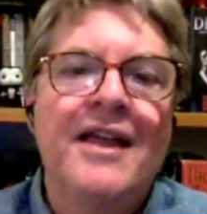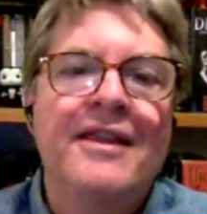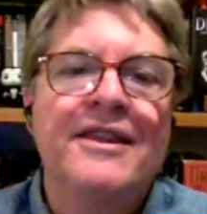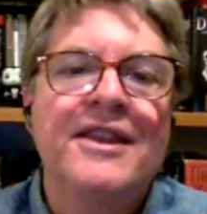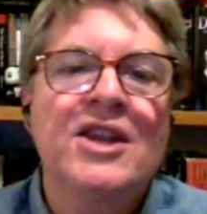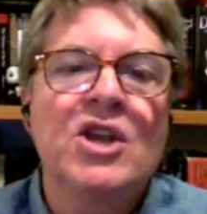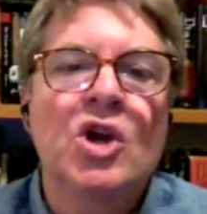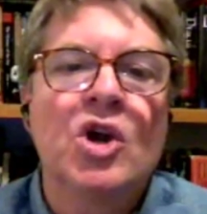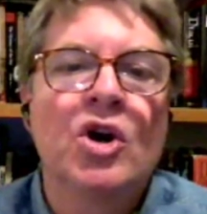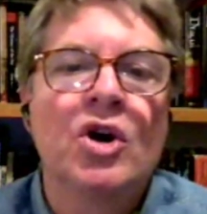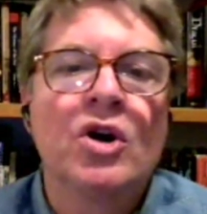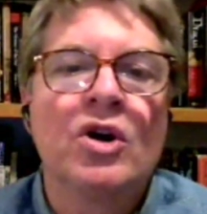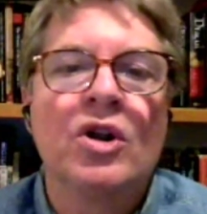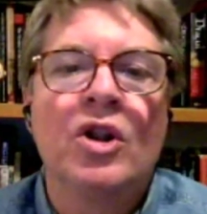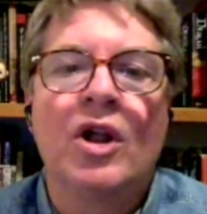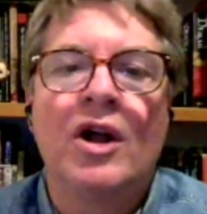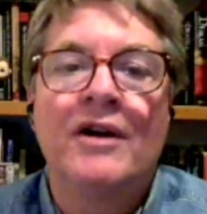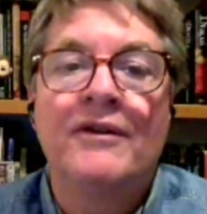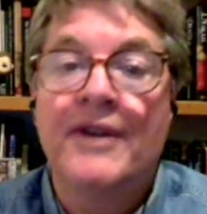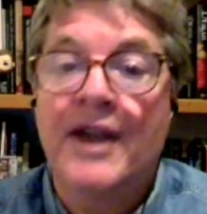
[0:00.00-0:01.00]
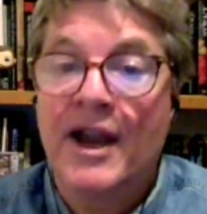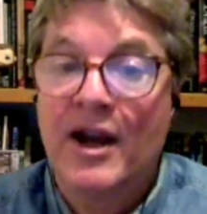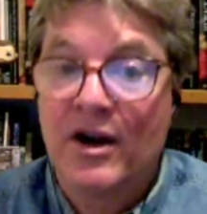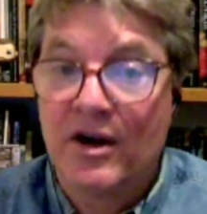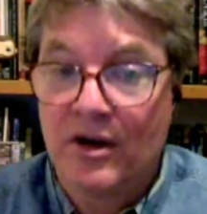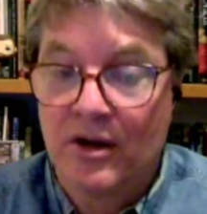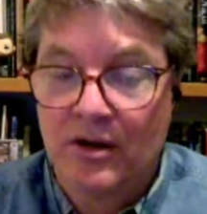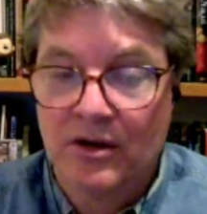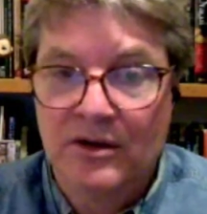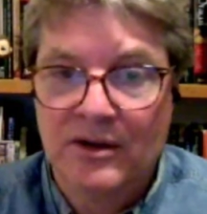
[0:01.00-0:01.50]
The Earl of
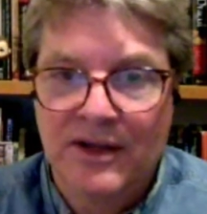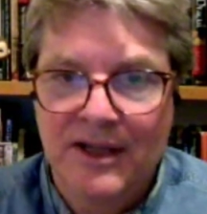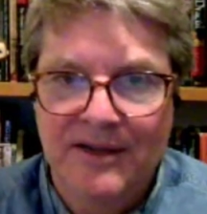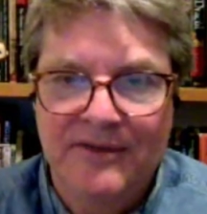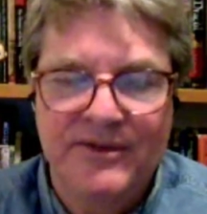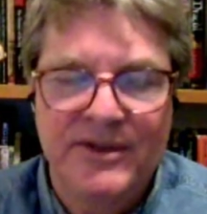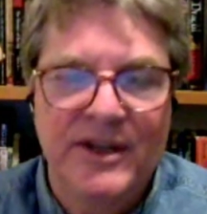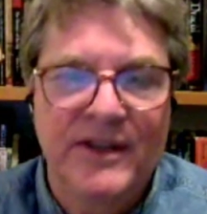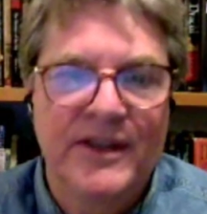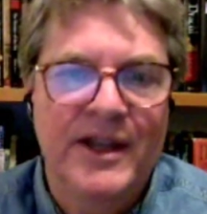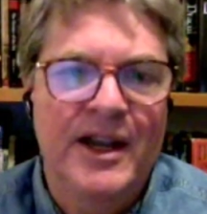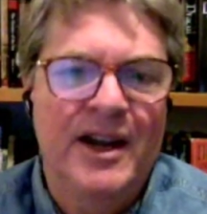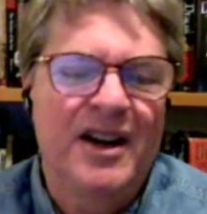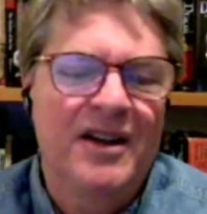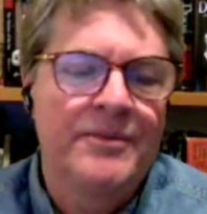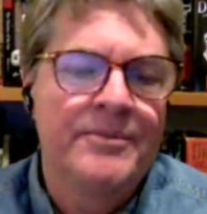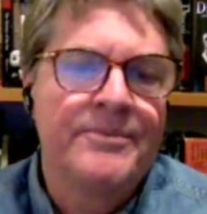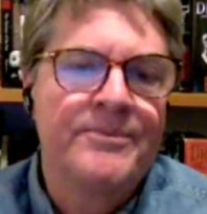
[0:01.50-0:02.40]
Erroll lived in there,